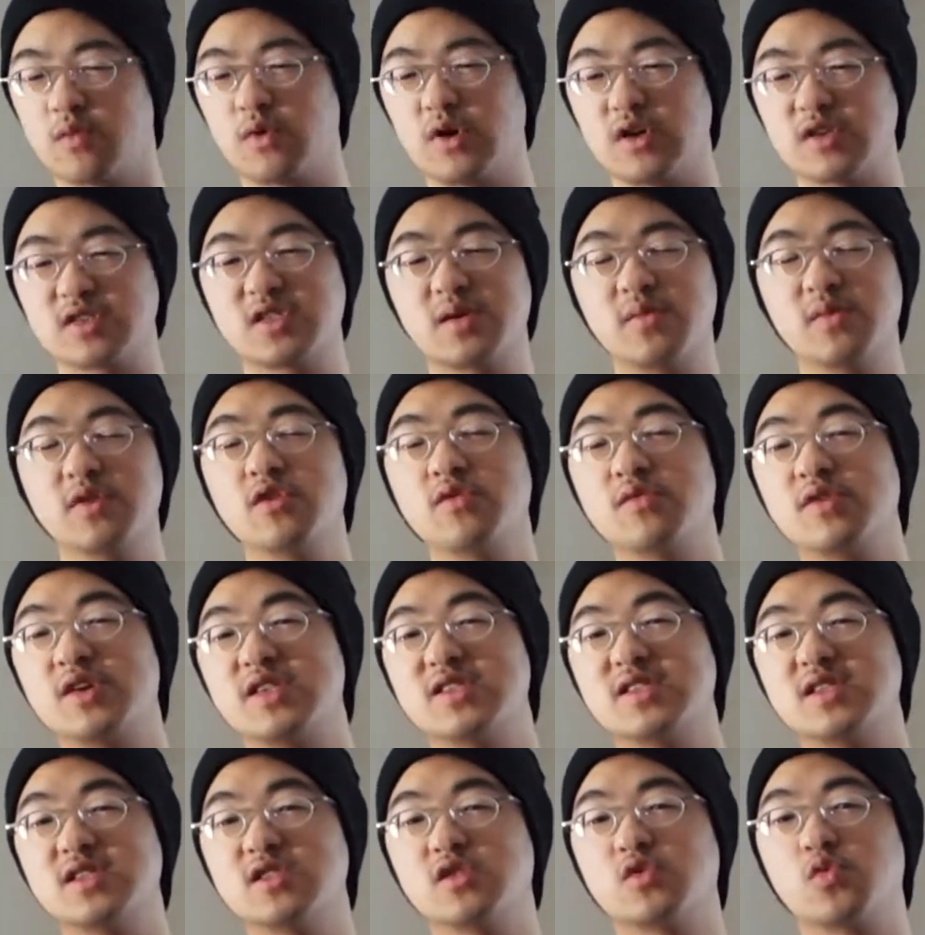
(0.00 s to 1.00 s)
Well, some of the
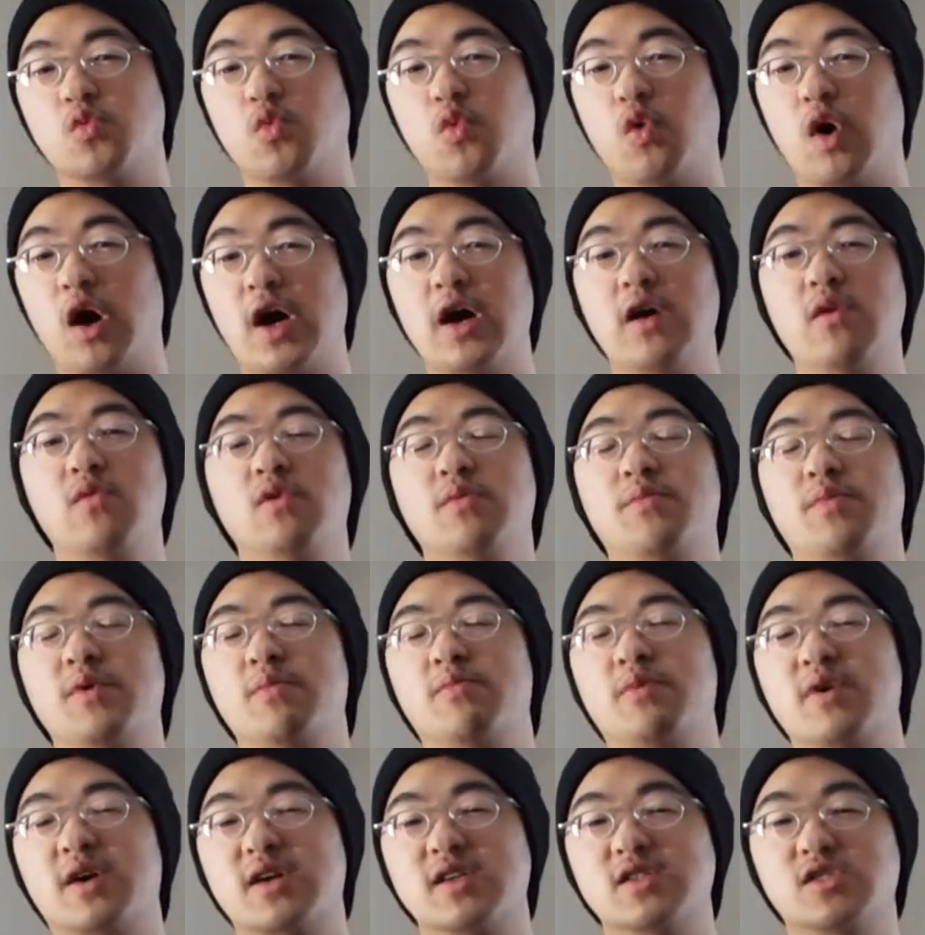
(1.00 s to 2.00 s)
reasons why would be
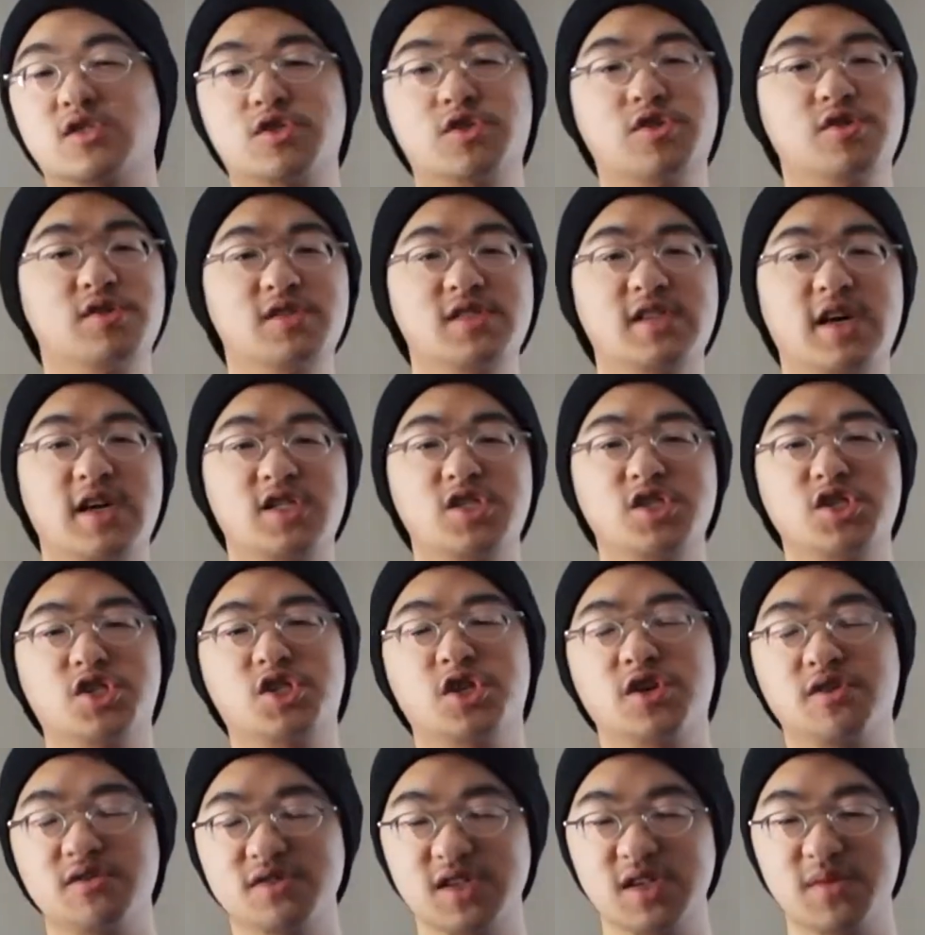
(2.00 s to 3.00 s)
because tourists actually
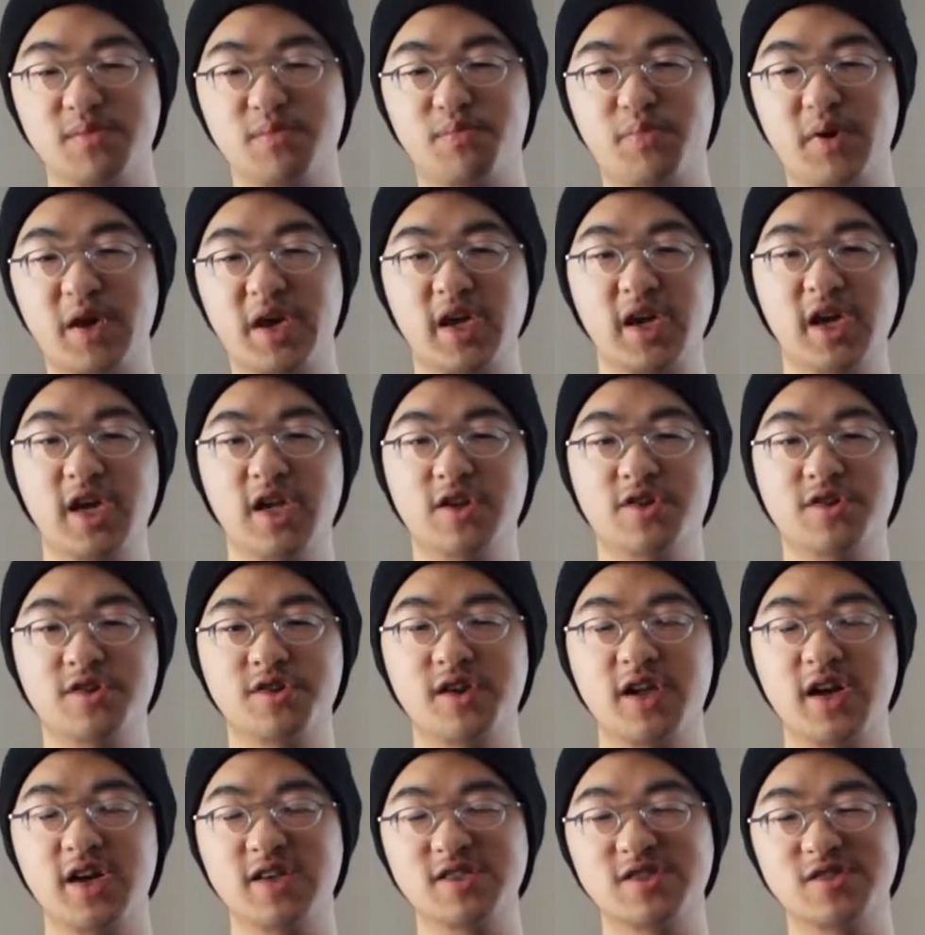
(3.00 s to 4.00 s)
chose big
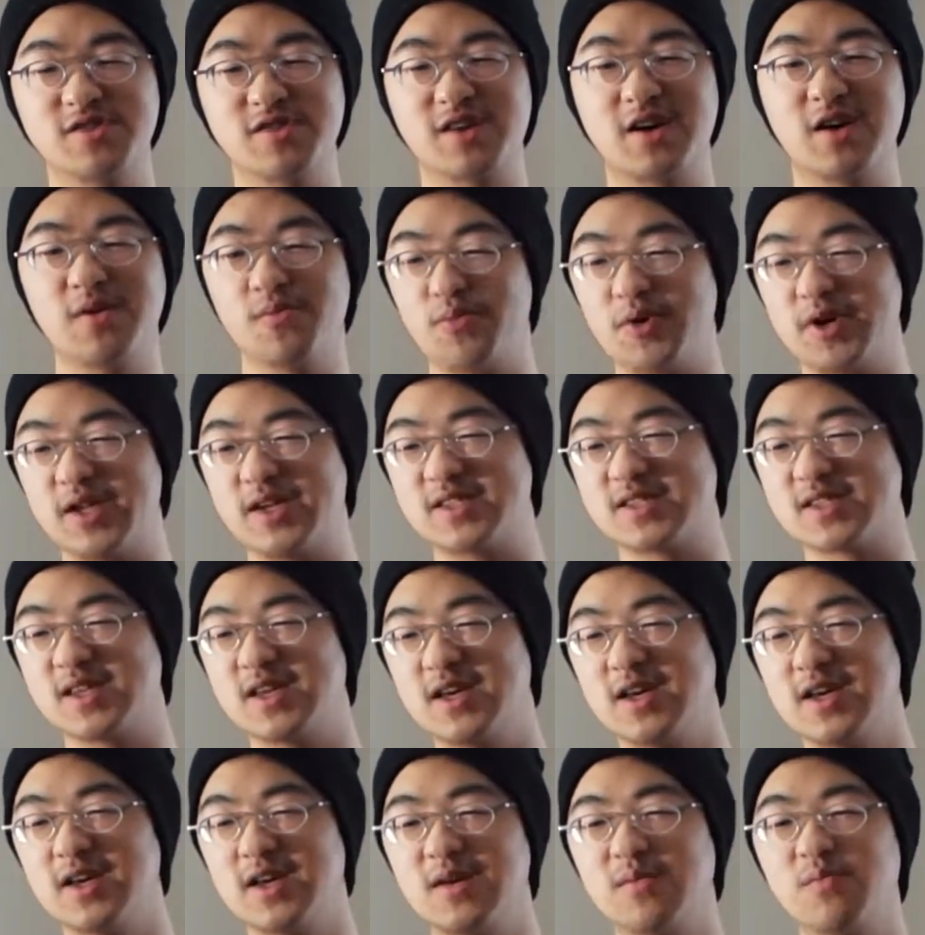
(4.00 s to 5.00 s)
international companies
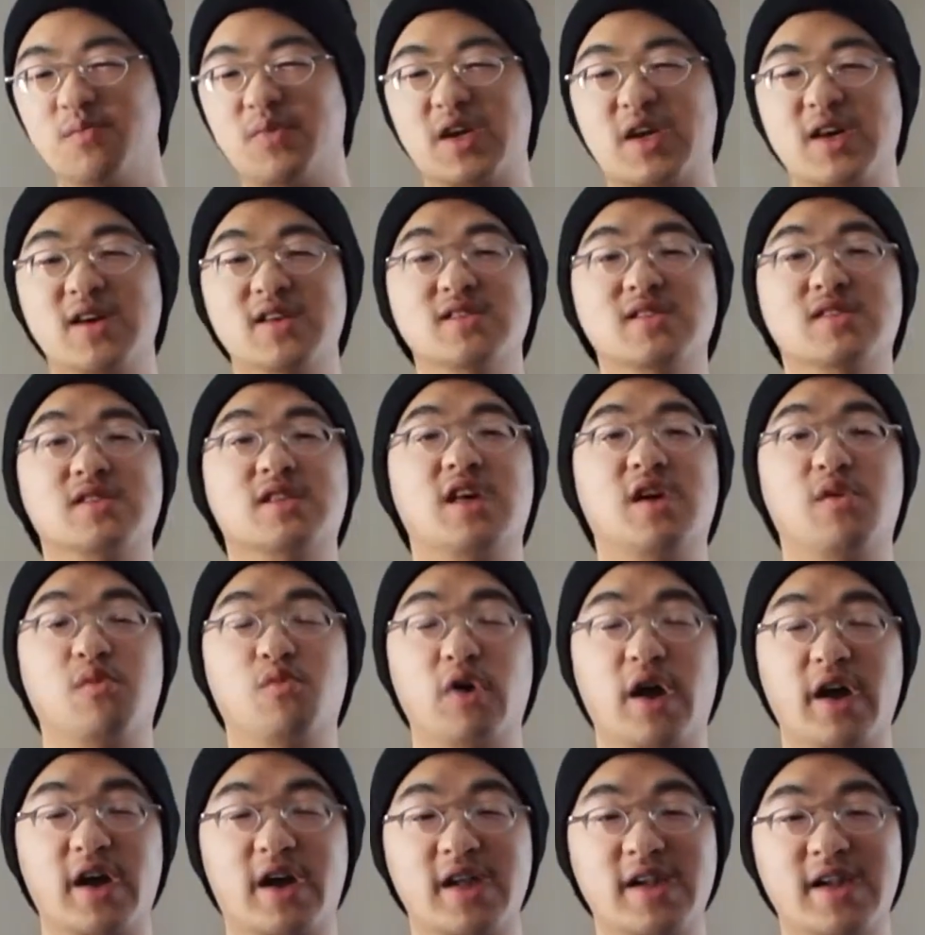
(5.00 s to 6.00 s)
because they
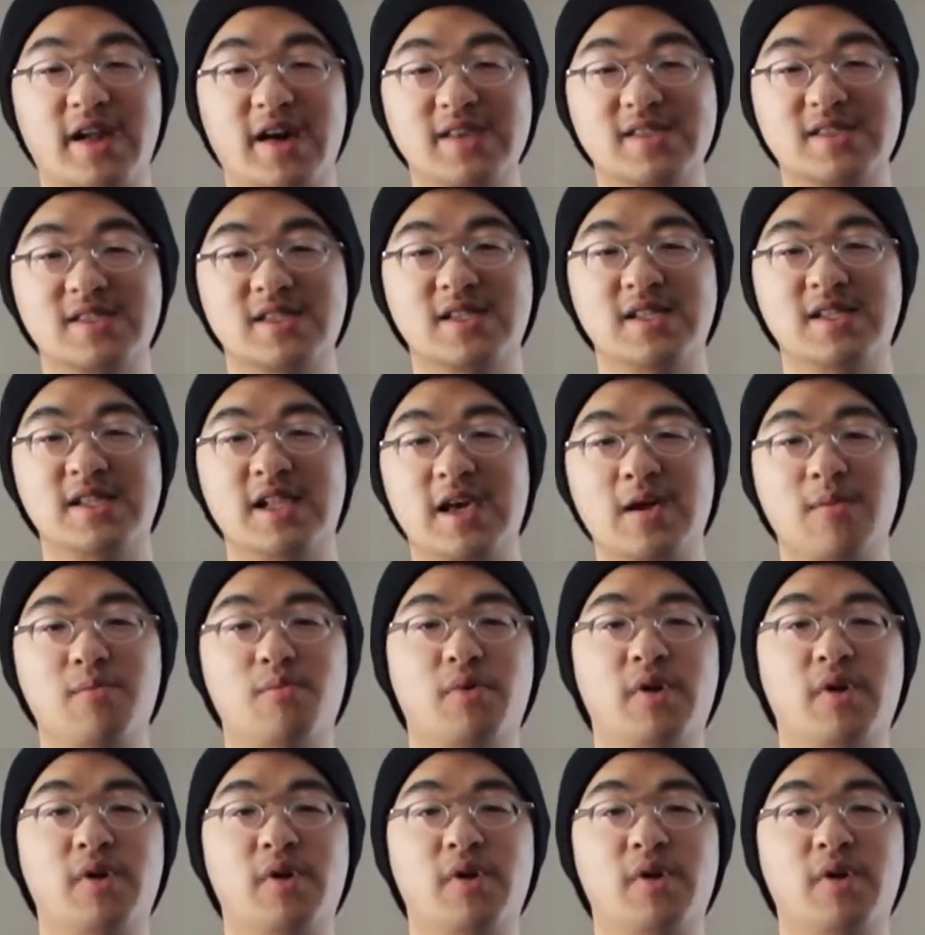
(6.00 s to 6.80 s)
recognize the name